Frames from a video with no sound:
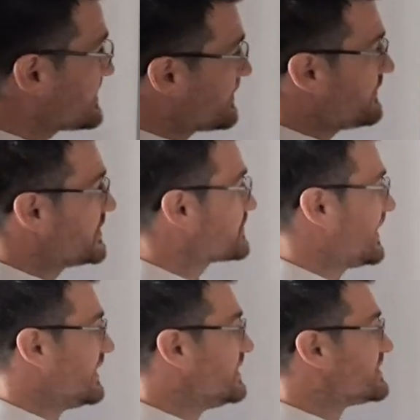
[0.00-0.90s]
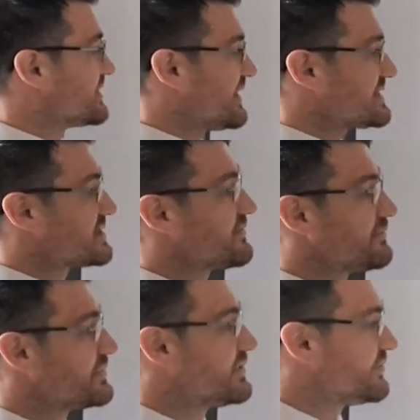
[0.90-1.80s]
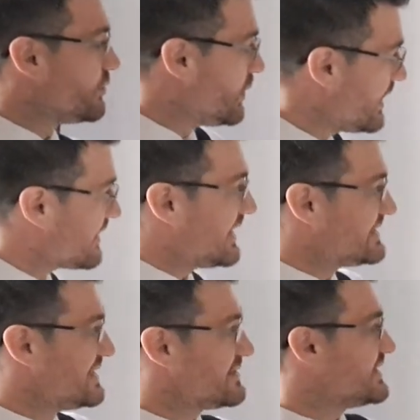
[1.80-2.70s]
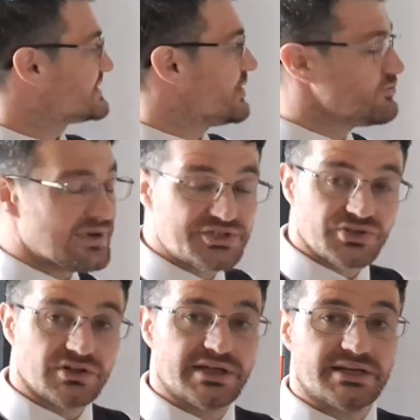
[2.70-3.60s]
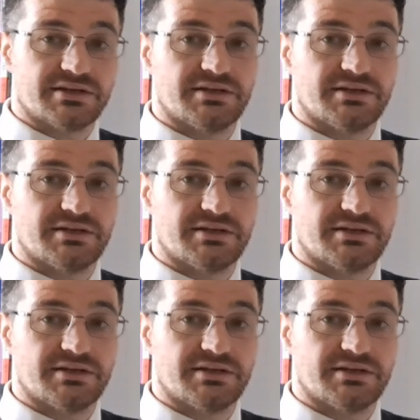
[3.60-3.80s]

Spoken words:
the first part. So that's the way that I did this originally.